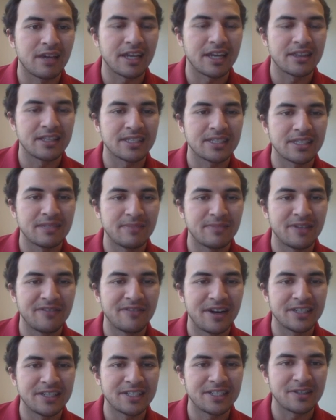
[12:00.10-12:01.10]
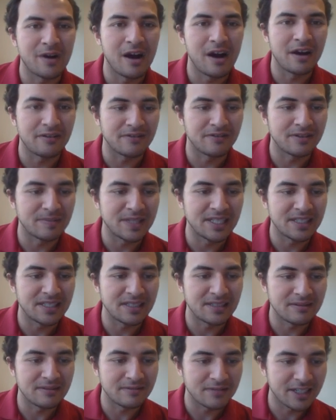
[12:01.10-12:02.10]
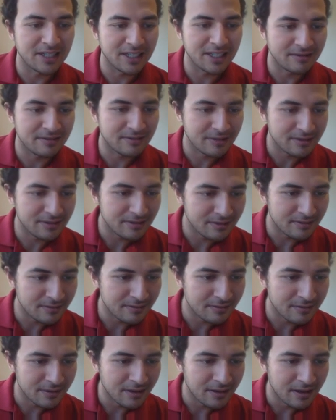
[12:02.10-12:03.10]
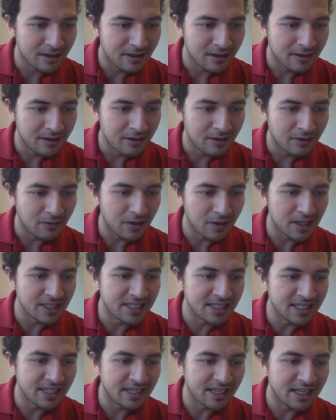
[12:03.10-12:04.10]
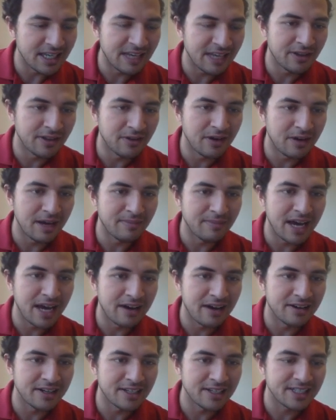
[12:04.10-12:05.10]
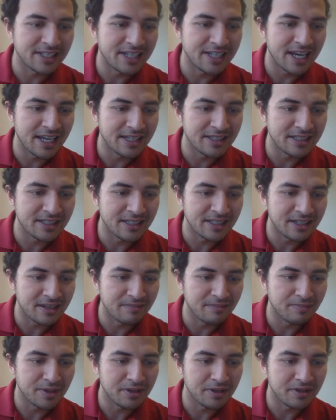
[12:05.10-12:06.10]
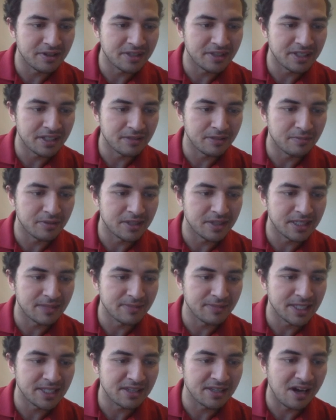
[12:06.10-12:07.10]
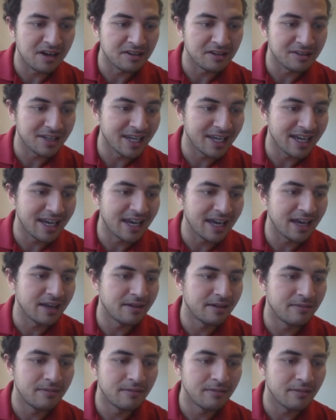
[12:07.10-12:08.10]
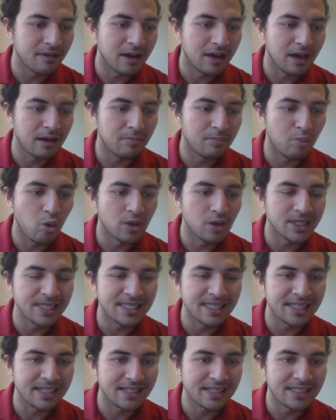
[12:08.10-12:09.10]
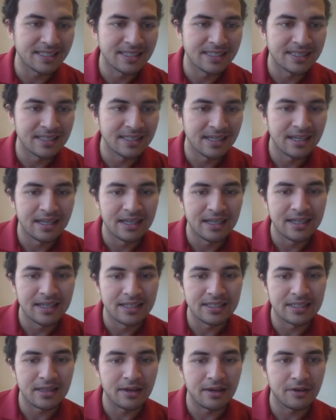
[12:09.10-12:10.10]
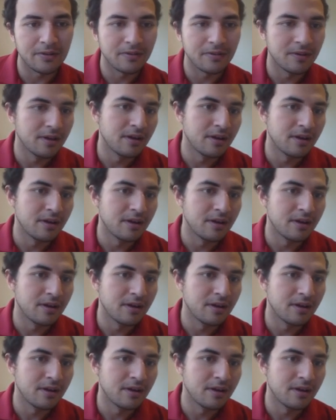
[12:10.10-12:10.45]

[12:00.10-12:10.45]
Like, this could be very strong for me. Like, well, see, even though I'm down in exchange, the computer still puts me solidly ahead, 0.6. So